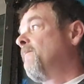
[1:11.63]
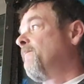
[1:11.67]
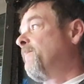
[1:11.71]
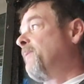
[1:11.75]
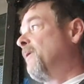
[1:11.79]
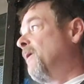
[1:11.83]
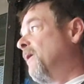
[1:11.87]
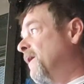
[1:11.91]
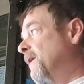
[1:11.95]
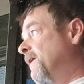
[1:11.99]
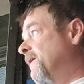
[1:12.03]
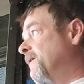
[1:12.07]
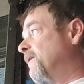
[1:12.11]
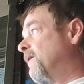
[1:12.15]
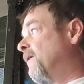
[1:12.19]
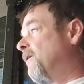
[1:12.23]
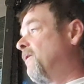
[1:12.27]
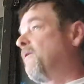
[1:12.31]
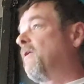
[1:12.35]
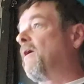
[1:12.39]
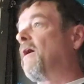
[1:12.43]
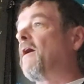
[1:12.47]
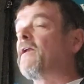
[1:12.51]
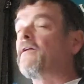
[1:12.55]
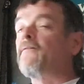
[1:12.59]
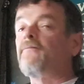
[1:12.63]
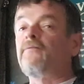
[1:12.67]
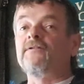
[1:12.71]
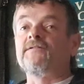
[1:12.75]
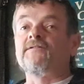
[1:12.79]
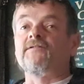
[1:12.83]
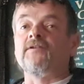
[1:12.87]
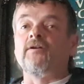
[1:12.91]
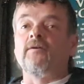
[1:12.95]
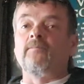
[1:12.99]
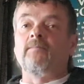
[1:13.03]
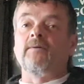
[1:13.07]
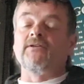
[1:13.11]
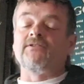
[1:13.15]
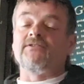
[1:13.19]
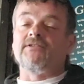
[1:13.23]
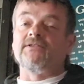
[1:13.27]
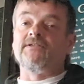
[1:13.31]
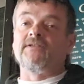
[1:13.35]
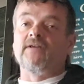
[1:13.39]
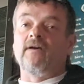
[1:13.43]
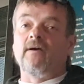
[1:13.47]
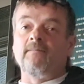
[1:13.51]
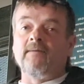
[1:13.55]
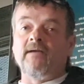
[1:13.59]
But a lot of us are a bunch
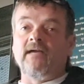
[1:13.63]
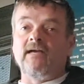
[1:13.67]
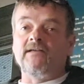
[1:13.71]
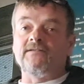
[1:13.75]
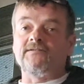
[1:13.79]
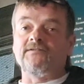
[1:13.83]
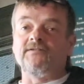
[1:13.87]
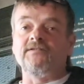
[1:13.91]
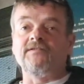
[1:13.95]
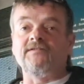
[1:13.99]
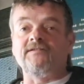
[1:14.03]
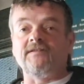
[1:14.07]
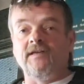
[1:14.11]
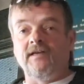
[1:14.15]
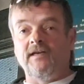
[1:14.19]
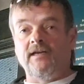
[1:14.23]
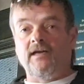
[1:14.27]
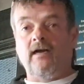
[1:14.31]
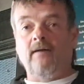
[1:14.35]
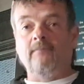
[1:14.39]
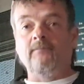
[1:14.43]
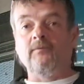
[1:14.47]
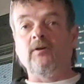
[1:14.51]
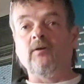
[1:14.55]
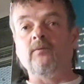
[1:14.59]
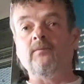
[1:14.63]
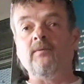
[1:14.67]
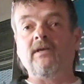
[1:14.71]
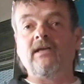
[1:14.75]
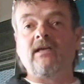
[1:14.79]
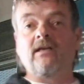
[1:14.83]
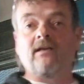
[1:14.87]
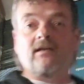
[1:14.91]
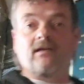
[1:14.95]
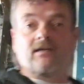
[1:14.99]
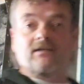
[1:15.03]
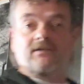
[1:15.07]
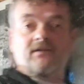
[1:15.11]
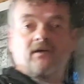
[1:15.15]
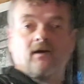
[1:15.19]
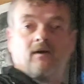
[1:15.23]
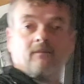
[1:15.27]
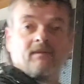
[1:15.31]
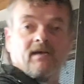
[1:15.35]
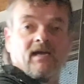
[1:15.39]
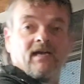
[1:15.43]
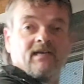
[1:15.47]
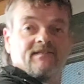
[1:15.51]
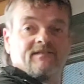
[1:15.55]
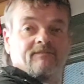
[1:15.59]
of dumbasses, and I'm going to be getting a
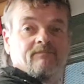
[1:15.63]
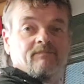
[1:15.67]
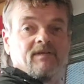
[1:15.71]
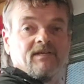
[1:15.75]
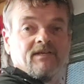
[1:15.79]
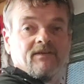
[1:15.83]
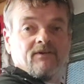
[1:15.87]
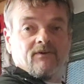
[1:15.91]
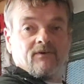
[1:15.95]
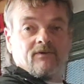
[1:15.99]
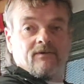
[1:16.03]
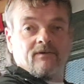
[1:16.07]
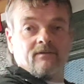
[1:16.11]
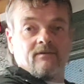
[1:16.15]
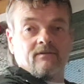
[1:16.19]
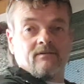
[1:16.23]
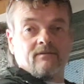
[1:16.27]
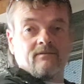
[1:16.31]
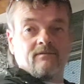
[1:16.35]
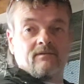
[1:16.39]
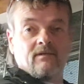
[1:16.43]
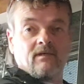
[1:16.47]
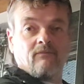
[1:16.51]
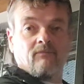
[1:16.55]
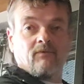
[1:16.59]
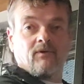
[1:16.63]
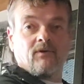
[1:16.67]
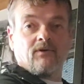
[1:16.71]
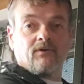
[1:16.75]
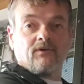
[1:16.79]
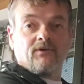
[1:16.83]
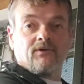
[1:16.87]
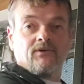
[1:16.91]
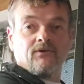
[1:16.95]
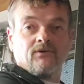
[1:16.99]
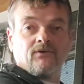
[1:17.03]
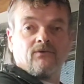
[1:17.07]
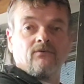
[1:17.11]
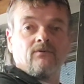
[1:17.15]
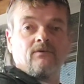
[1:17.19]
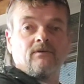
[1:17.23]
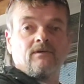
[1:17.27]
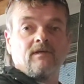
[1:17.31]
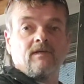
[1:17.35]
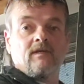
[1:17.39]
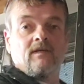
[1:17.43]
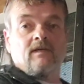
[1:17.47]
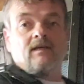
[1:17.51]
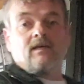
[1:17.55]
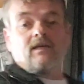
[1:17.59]
dumbass meter that we're going to do.
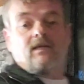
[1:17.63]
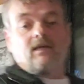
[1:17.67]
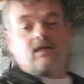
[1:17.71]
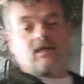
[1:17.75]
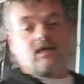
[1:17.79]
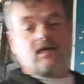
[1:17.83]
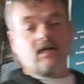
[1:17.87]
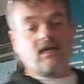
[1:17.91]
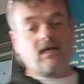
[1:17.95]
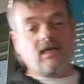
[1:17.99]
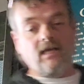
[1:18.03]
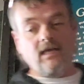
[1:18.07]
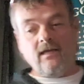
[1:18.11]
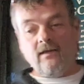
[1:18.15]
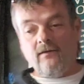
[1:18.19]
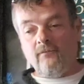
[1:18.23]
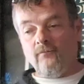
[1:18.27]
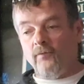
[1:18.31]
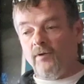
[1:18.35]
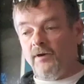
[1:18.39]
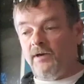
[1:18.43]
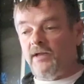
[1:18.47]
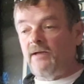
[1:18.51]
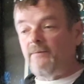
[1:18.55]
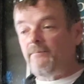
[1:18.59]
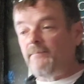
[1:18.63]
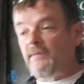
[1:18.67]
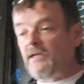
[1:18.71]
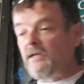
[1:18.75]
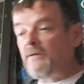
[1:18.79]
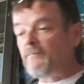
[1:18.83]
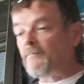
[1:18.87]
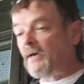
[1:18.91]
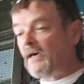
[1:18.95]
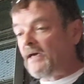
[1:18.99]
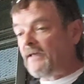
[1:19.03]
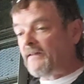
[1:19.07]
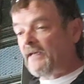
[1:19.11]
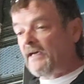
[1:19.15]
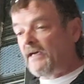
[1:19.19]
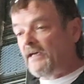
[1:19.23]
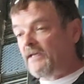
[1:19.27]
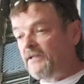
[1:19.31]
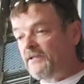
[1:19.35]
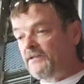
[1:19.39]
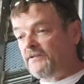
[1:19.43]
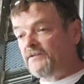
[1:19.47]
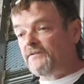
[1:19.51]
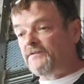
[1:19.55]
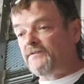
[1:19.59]
And what I mean by
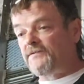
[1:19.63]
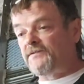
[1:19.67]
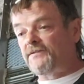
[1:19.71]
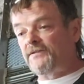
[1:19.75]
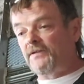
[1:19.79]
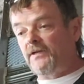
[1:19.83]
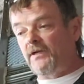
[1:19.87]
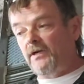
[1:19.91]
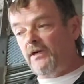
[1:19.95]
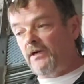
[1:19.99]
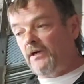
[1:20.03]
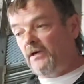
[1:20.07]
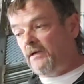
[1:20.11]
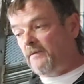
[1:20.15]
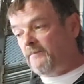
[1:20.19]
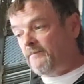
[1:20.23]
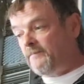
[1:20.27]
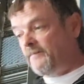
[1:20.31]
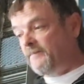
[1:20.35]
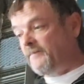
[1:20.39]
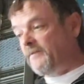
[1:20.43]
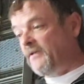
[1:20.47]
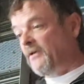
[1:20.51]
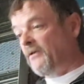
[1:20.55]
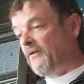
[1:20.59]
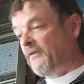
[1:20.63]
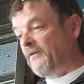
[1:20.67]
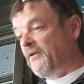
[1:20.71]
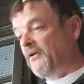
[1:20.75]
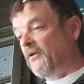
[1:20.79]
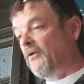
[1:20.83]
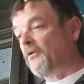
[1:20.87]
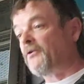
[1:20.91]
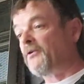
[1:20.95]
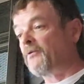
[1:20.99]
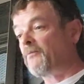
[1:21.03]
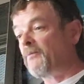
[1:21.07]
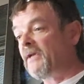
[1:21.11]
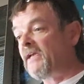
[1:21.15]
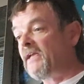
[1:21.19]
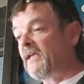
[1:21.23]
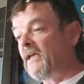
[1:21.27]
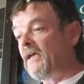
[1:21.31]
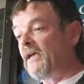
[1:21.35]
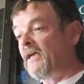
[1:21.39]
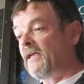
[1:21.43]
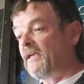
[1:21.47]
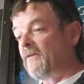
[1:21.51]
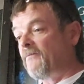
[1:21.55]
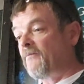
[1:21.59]
that is, the older we
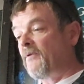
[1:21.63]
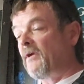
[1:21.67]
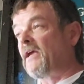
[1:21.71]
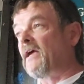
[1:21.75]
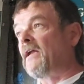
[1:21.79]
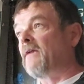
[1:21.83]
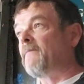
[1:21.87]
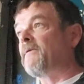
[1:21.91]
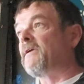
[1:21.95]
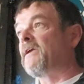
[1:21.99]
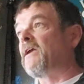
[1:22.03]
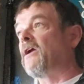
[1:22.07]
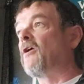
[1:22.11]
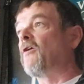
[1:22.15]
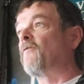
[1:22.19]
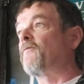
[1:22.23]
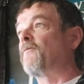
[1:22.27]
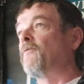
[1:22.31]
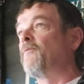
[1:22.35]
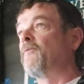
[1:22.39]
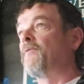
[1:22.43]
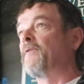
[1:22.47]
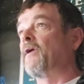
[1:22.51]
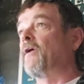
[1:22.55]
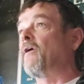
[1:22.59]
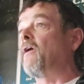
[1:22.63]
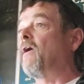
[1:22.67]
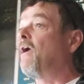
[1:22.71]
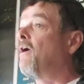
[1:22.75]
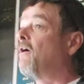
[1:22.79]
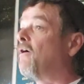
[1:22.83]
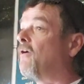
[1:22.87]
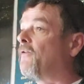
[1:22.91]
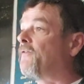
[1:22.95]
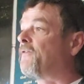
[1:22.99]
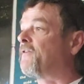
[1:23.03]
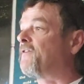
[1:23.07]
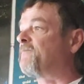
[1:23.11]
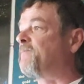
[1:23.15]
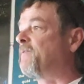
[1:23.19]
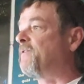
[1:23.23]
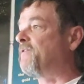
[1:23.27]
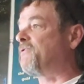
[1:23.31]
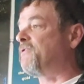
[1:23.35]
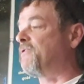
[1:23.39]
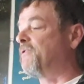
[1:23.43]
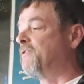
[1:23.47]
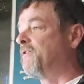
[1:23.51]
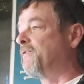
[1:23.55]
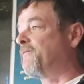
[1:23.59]
get, we got to be careful with our health,
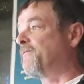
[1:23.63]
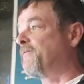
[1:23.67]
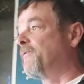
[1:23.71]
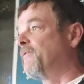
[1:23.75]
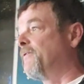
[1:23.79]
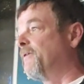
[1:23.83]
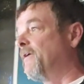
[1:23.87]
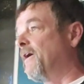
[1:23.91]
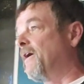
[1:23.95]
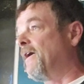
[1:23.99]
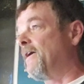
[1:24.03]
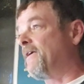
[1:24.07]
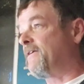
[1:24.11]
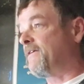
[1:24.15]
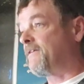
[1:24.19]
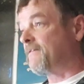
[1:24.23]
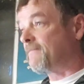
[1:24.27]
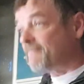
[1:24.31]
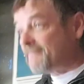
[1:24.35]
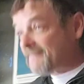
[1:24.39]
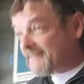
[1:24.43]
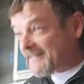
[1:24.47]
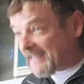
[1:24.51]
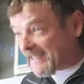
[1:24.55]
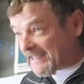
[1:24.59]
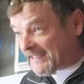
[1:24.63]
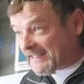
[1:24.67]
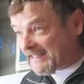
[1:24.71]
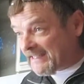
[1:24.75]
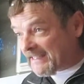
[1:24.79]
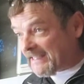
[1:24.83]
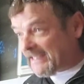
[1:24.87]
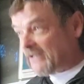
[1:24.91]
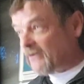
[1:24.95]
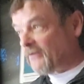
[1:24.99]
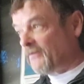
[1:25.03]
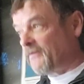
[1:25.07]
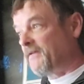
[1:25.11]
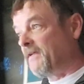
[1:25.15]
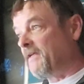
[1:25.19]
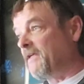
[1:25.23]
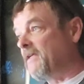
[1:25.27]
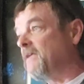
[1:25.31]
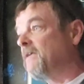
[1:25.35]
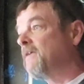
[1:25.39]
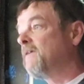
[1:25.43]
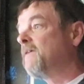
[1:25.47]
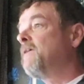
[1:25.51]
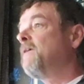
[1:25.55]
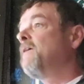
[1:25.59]
especially if we're not kind of
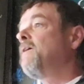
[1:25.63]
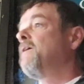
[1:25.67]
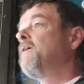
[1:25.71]
healthy.